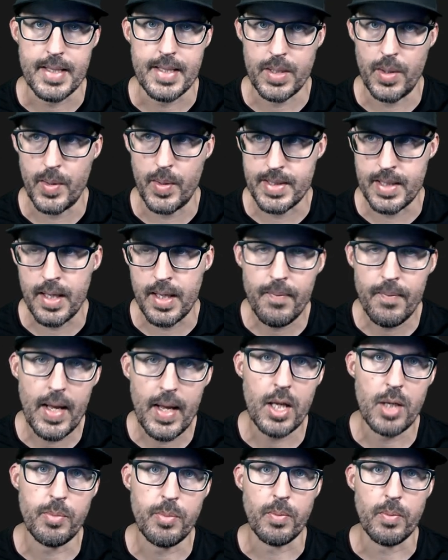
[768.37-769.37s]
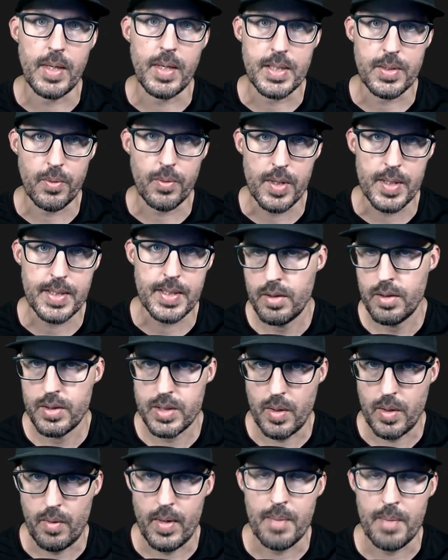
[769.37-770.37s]
So it's an invaluable resource.
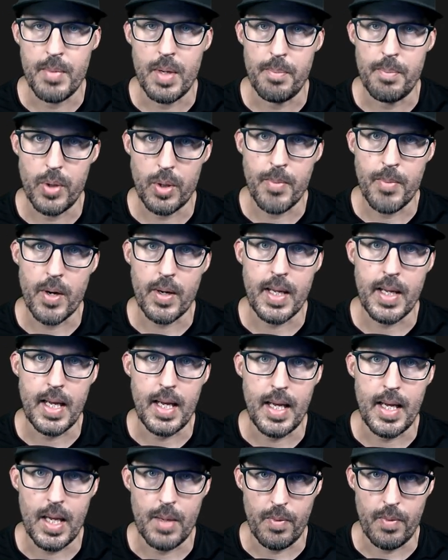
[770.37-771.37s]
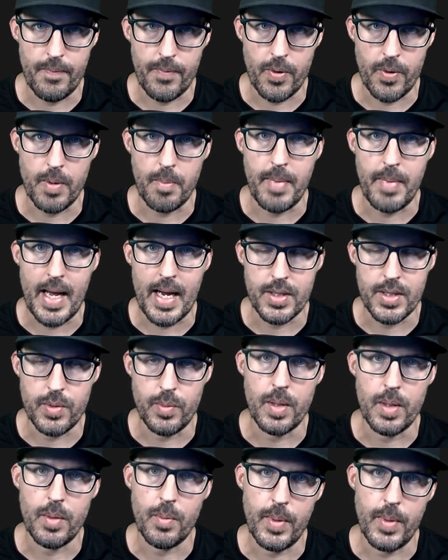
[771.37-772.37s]
So I recommend bookmarking it and referring back to
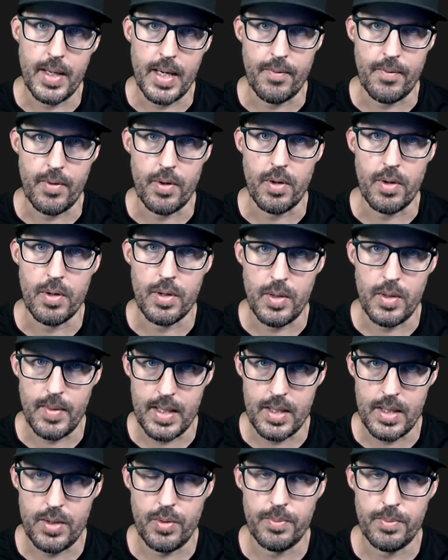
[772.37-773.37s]
it whenever you need to.